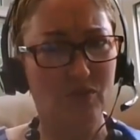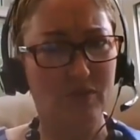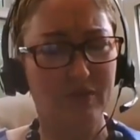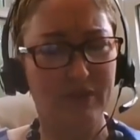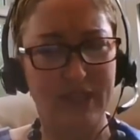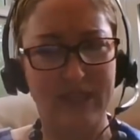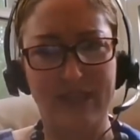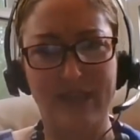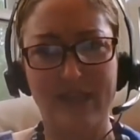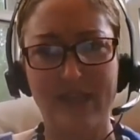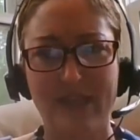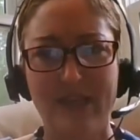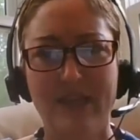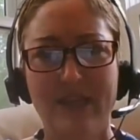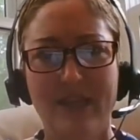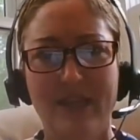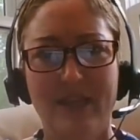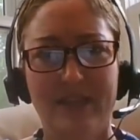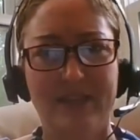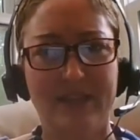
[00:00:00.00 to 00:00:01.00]
Like,
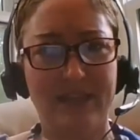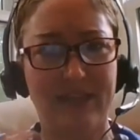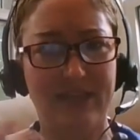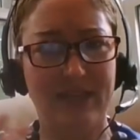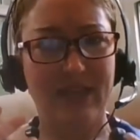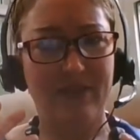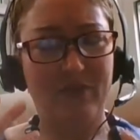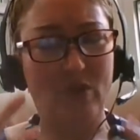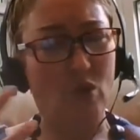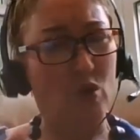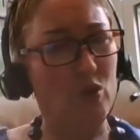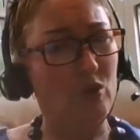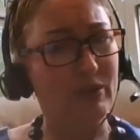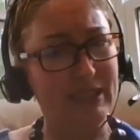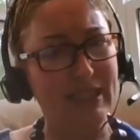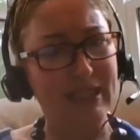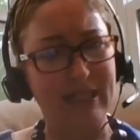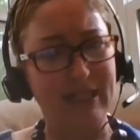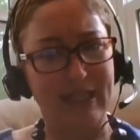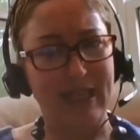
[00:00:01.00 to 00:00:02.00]
they can have a
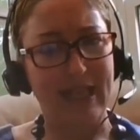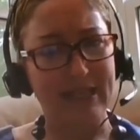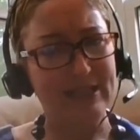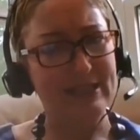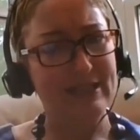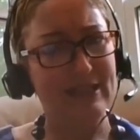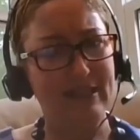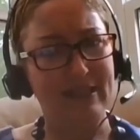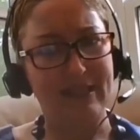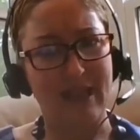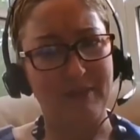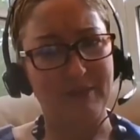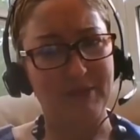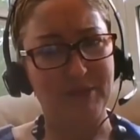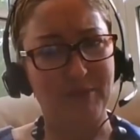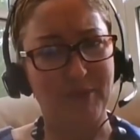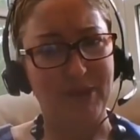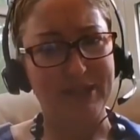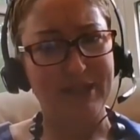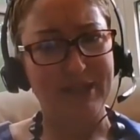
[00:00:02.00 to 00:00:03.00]
holding in a case that
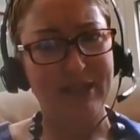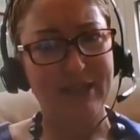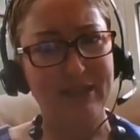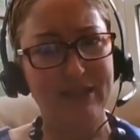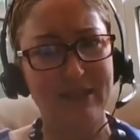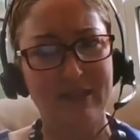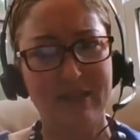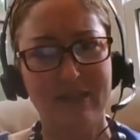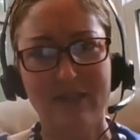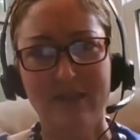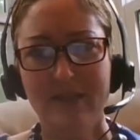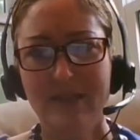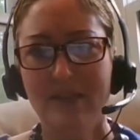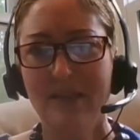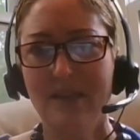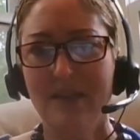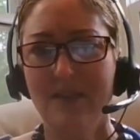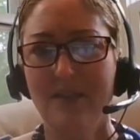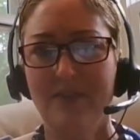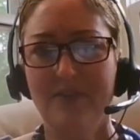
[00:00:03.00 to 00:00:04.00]
established precedent.
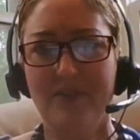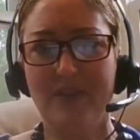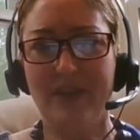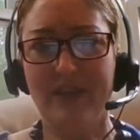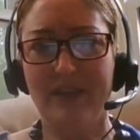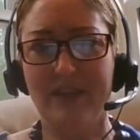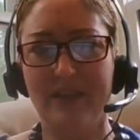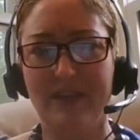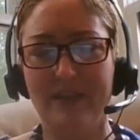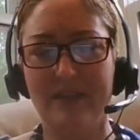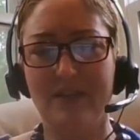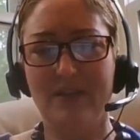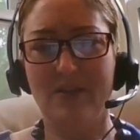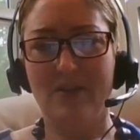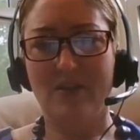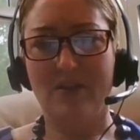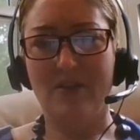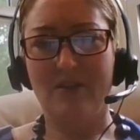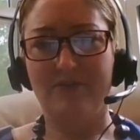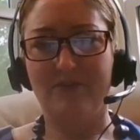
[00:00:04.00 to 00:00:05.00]
They can
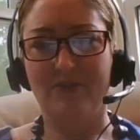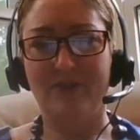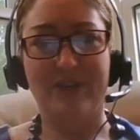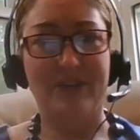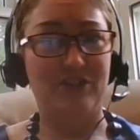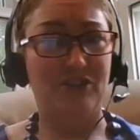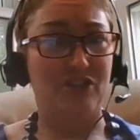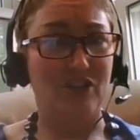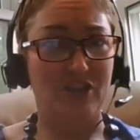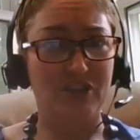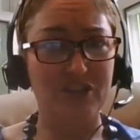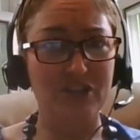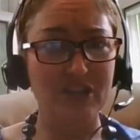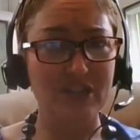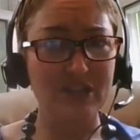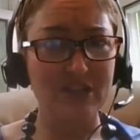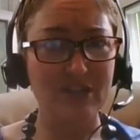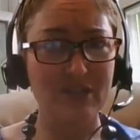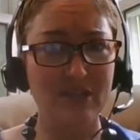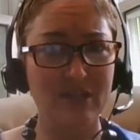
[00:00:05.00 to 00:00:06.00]
offer an
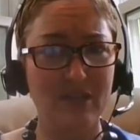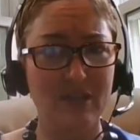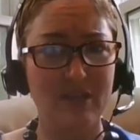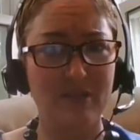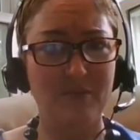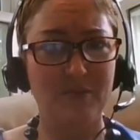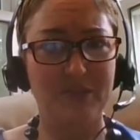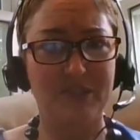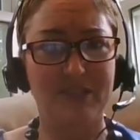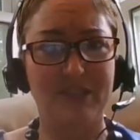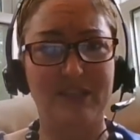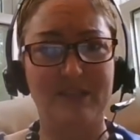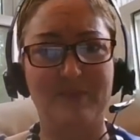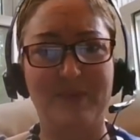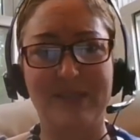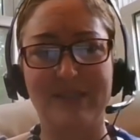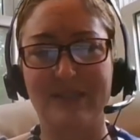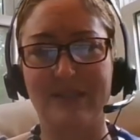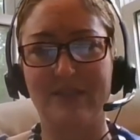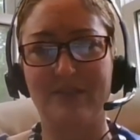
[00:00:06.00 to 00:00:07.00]
injunction, which says
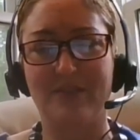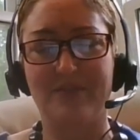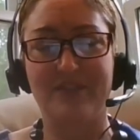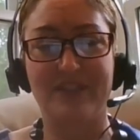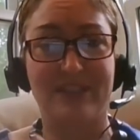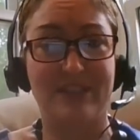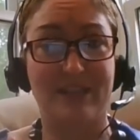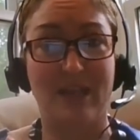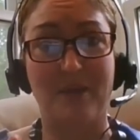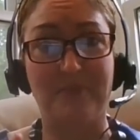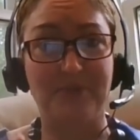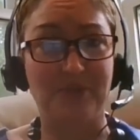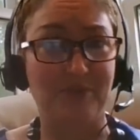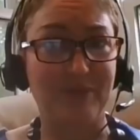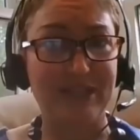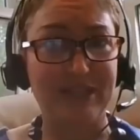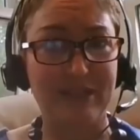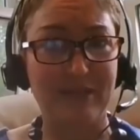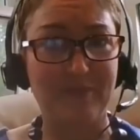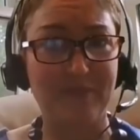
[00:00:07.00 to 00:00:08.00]
basically you have to stop
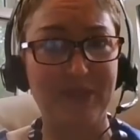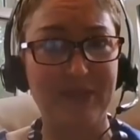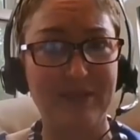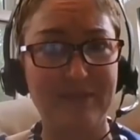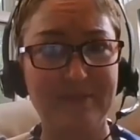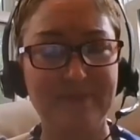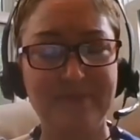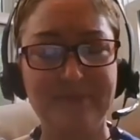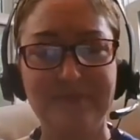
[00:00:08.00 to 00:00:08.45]
doing something.